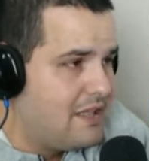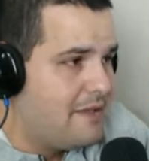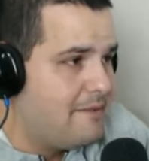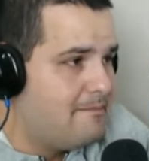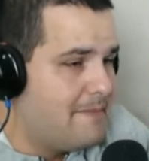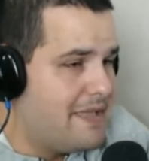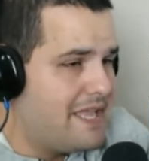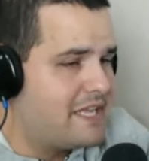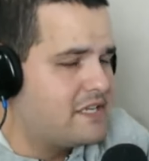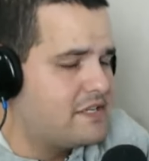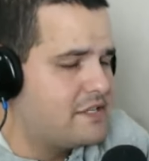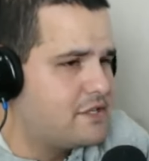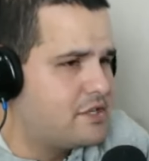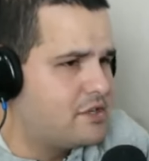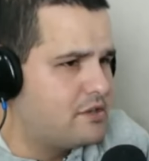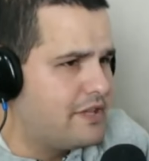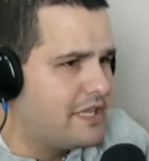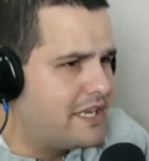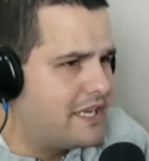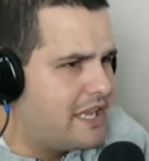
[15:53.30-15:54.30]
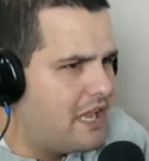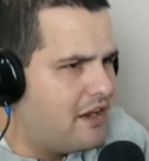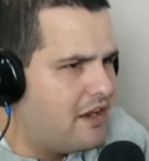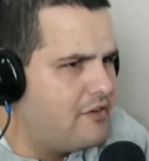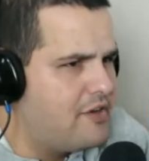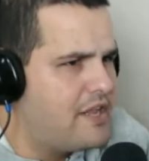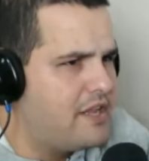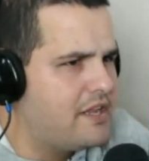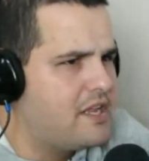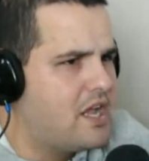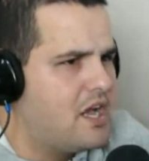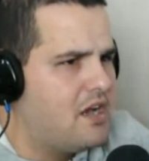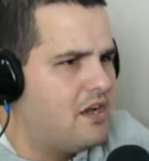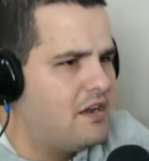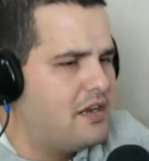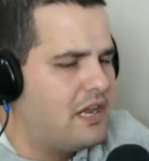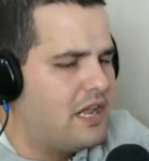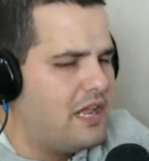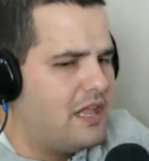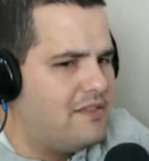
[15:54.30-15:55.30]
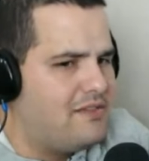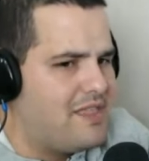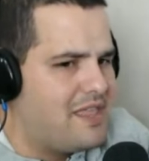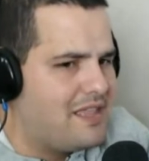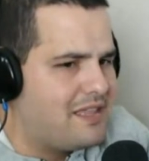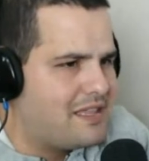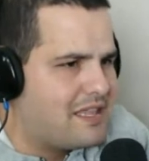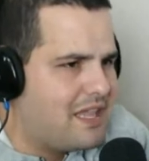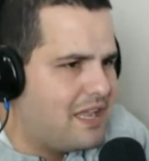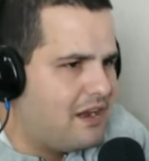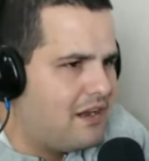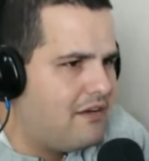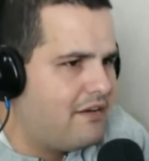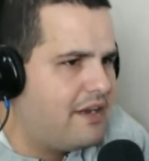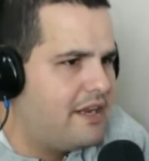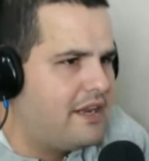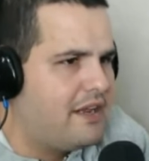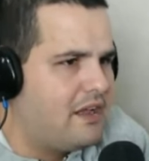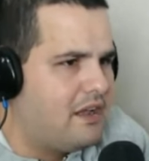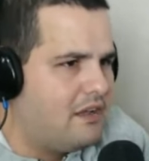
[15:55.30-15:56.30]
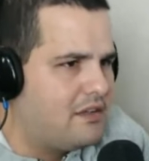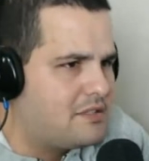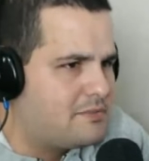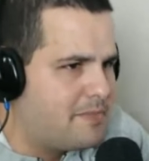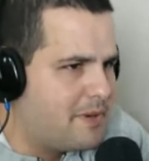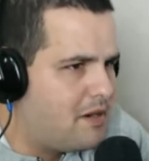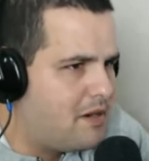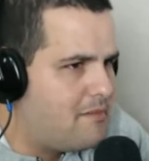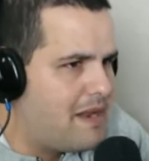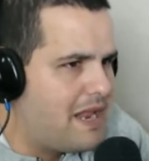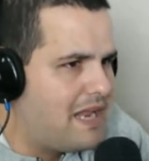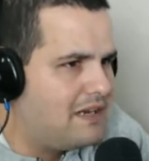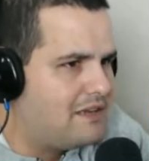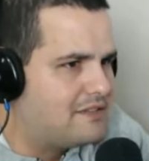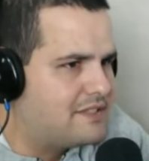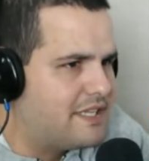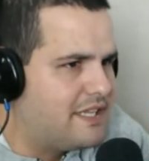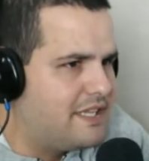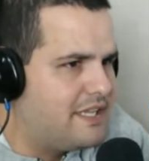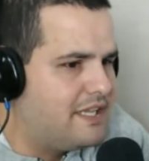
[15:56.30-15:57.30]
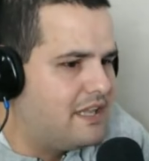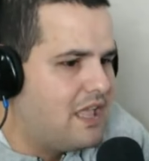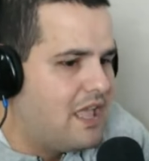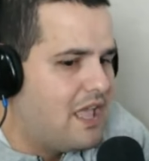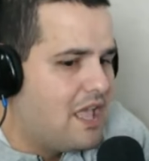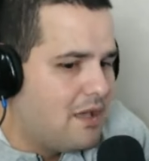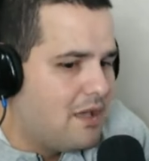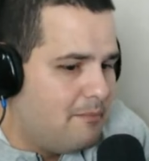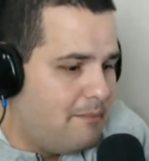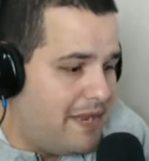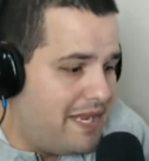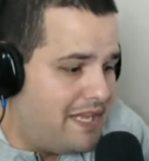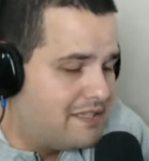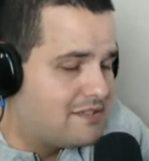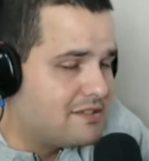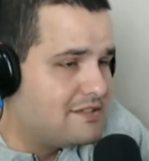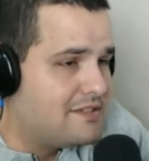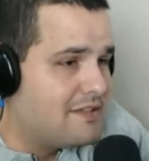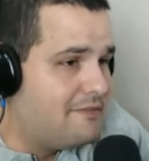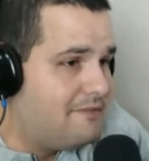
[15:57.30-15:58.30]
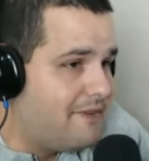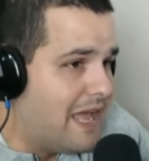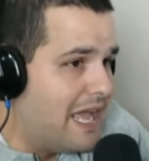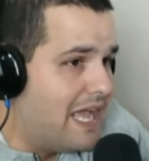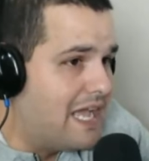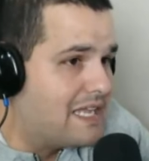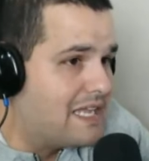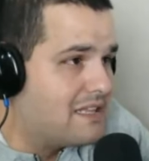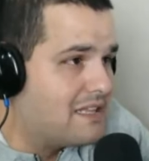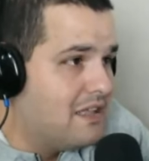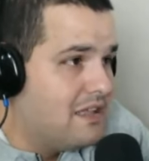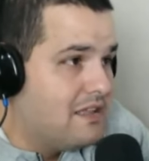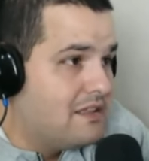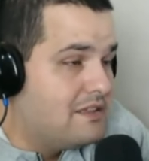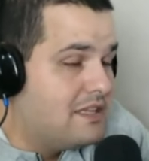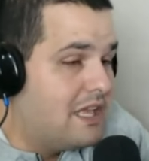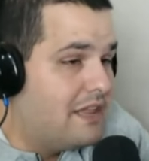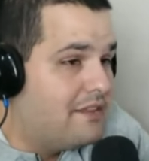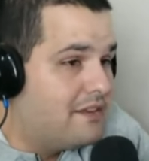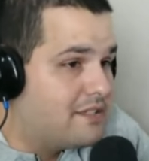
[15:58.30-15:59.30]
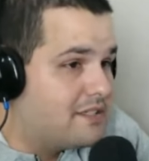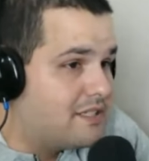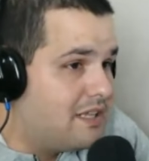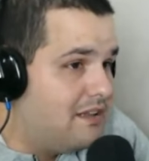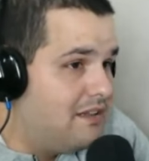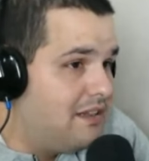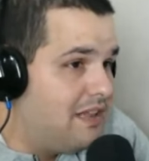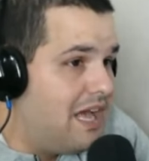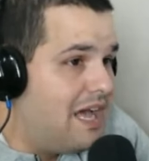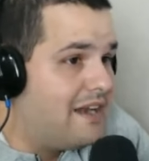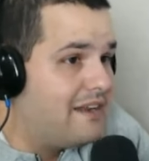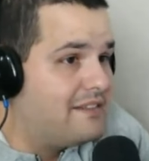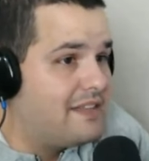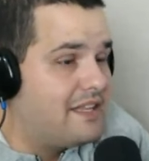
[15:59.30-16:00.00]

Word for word: making sure they carry a gun and they carry a spare magazine based on the fact that there's a lot of